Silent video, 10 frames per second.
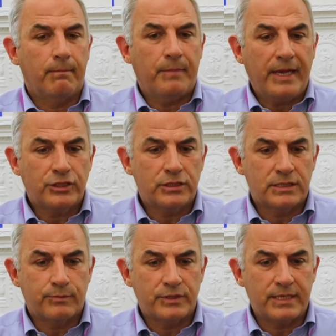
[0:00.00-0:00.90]
Patients
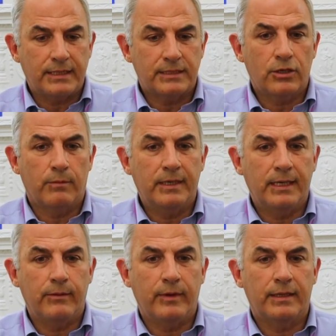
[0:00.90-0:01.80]
present
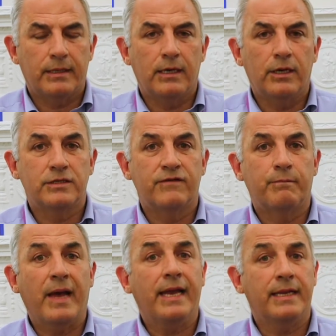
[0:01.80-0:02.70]
commonly with a lot of
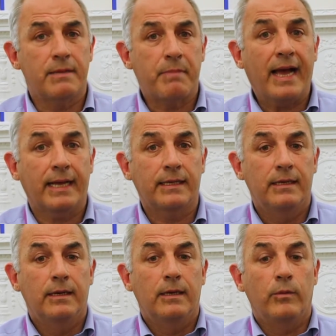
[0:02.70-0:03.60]
pain in the back,
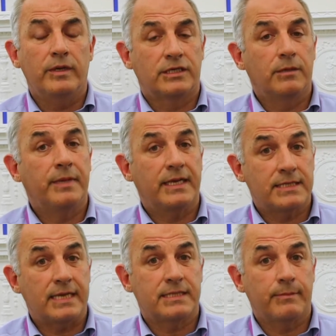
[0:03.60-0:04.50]
which can be
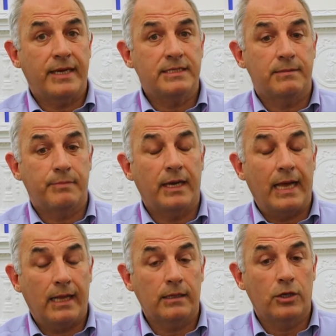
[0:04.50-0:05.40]
exacerbated by
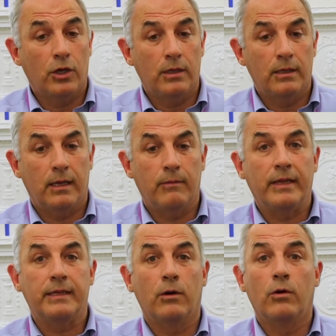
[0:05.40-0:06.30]
alcohol
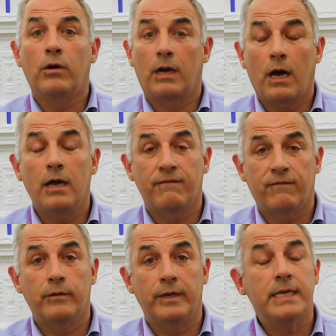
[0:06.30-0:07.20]
or a high
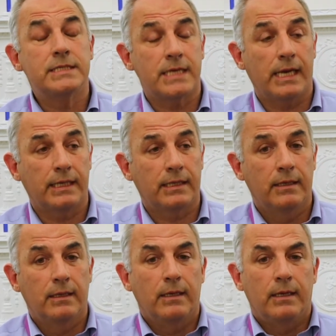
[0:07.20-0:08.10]
fluid intake.
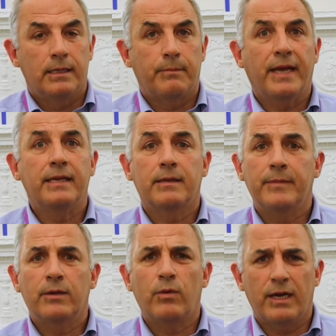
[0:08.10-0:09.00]
The pain can be
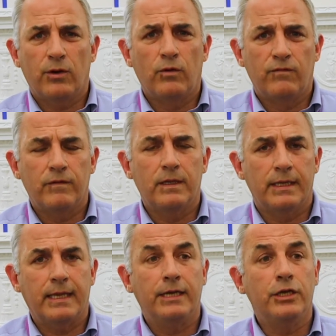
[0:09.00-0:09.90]
quite awful
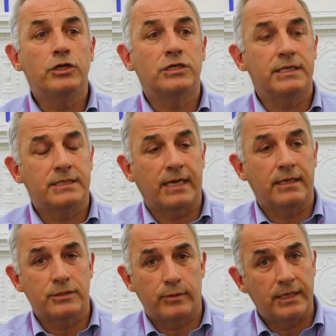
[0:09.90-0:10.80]
and then usually
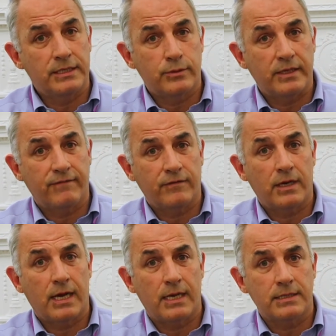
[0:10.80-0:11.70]
settles within 24
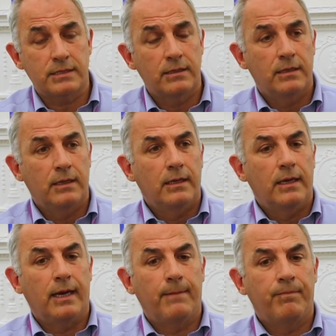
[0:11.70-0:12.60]
hours.
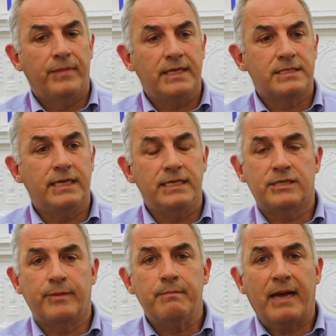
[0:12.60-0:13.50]
This needs
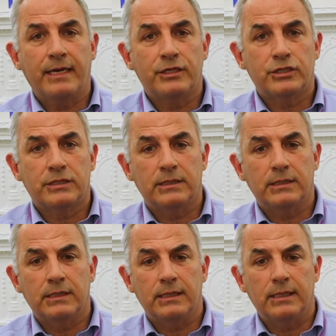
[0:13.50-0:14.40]
to be managed
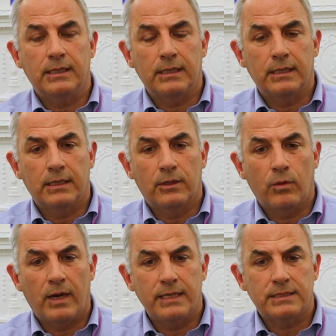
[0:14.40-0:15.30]

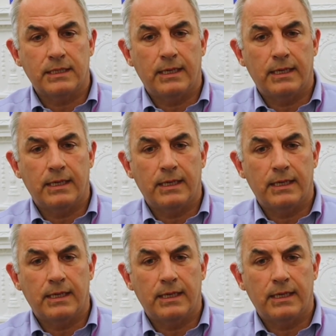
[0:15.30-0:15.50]
quite